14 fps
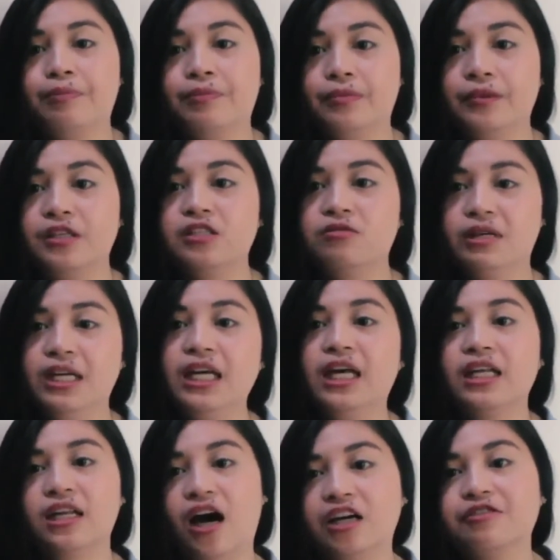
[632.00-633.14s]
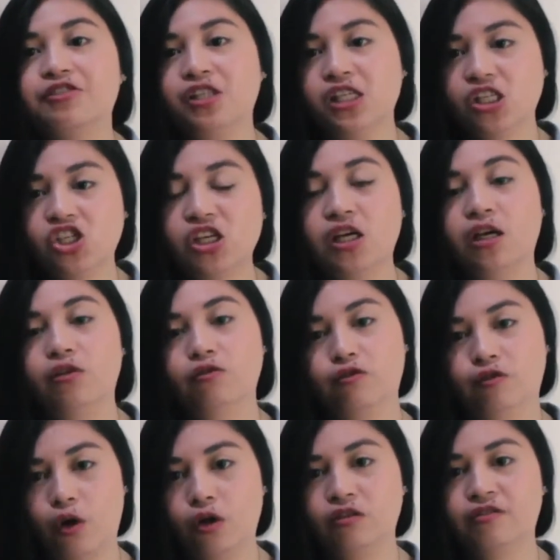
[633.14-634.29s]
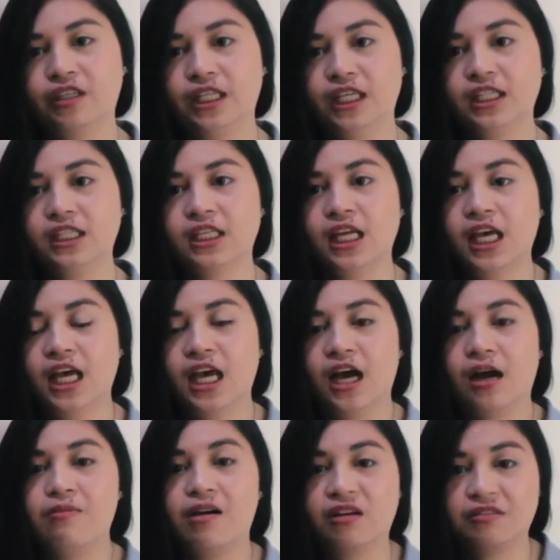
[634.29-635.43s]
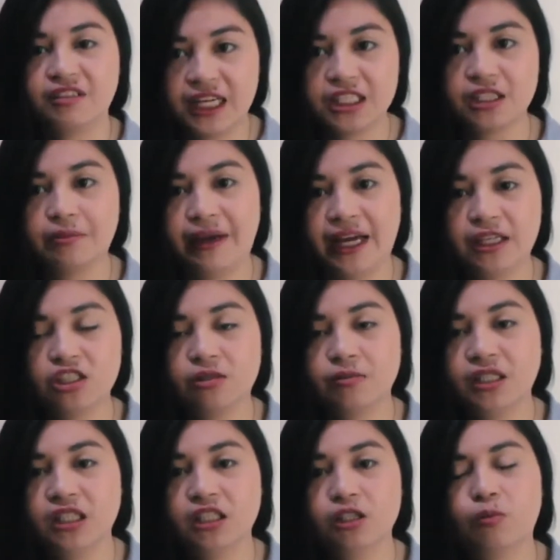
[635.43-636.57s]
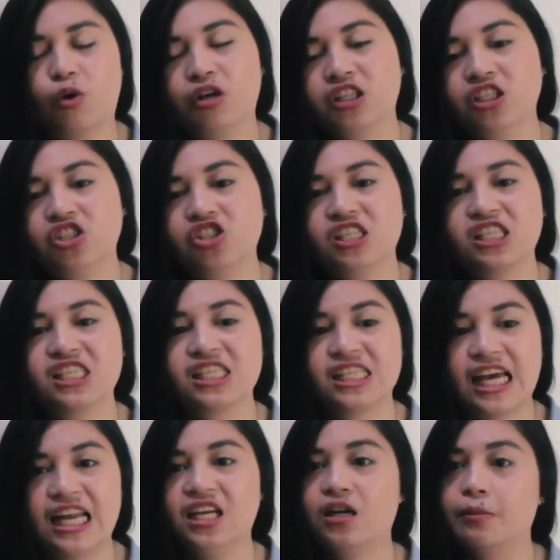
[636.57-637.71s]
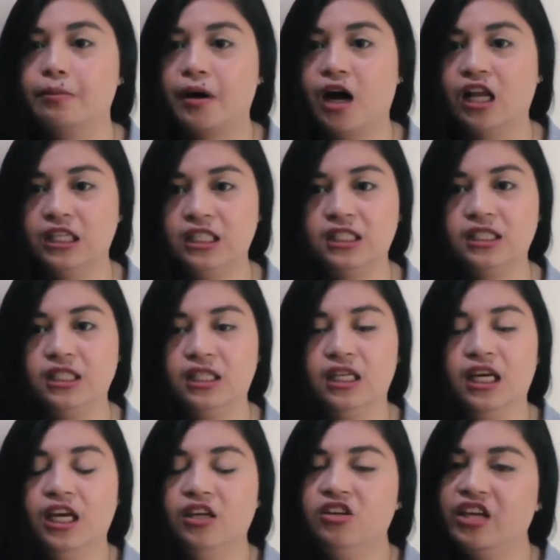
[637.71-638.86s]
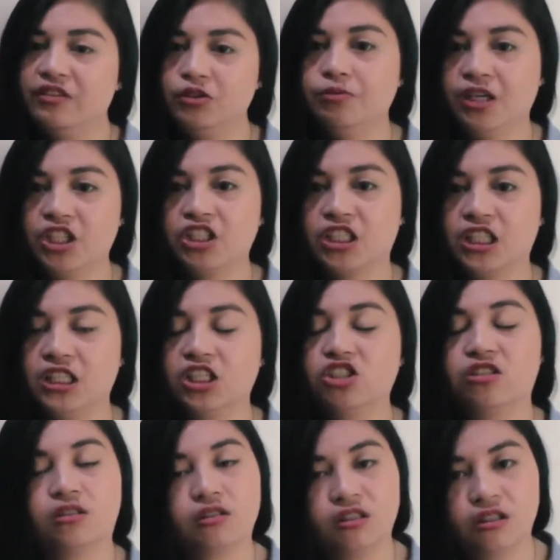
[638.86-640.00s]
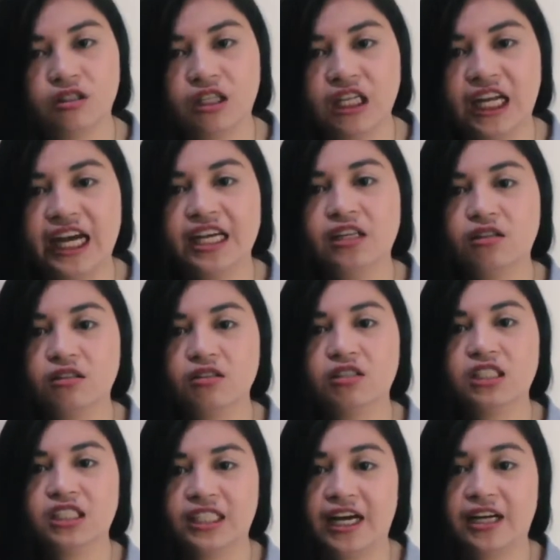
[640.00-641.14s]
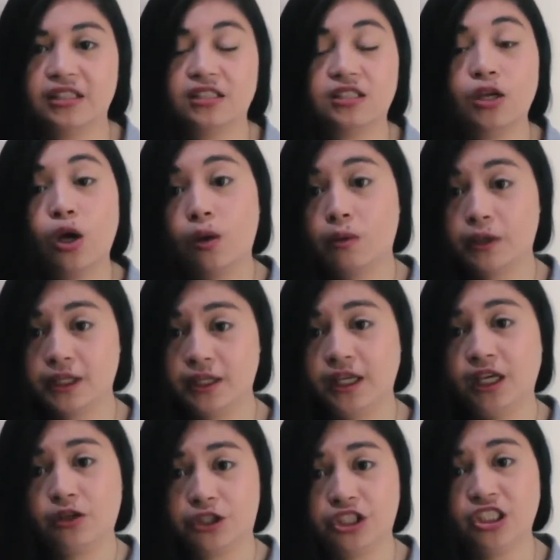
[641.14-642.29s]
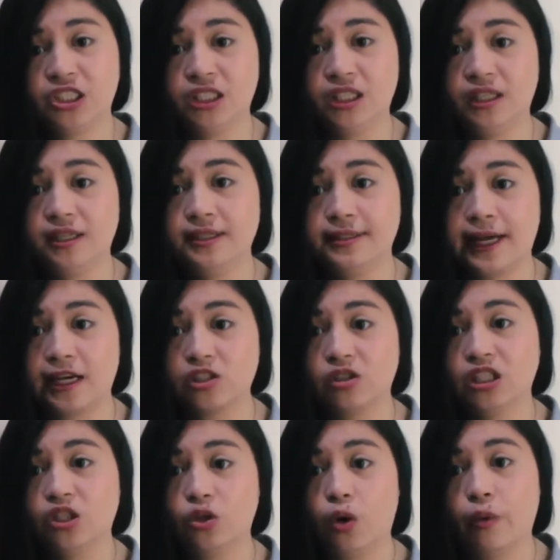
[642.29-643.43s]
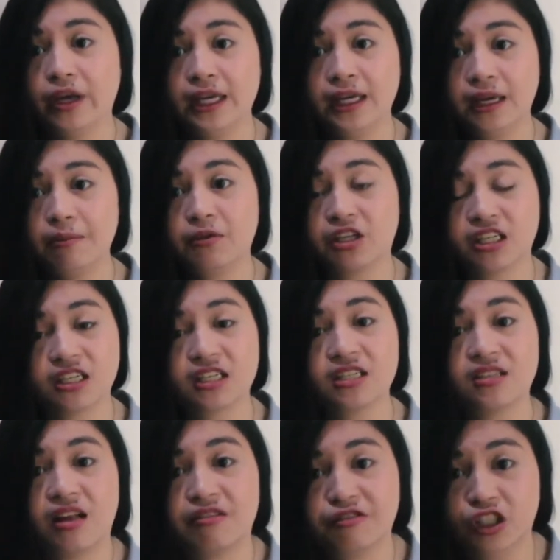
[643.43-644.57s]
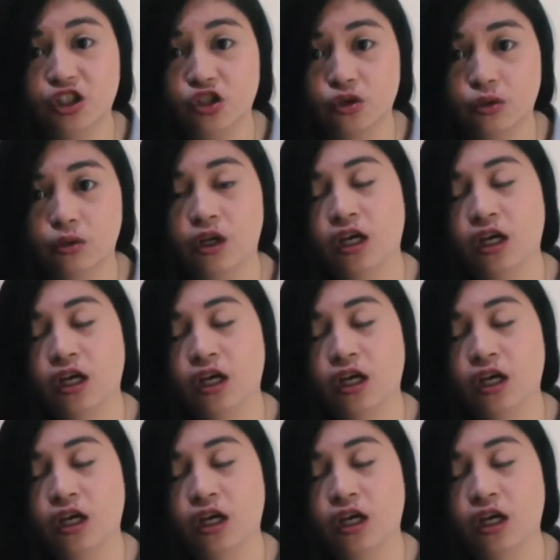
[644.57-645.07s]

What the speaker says: There's really a lot of teaching involved in it about financial management. It's more than just selling a policy. You have to make sure that your client understands what he or she is actually going him or herself into,